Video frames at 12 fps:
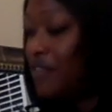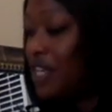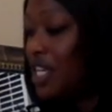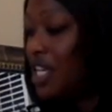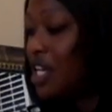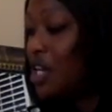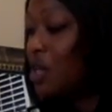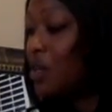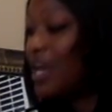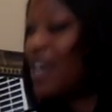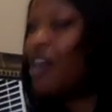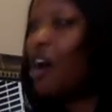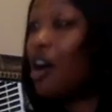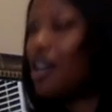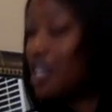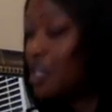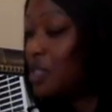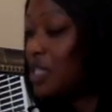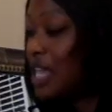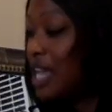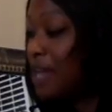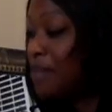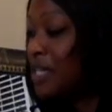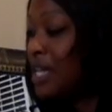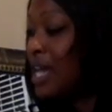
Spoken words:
video and audio taped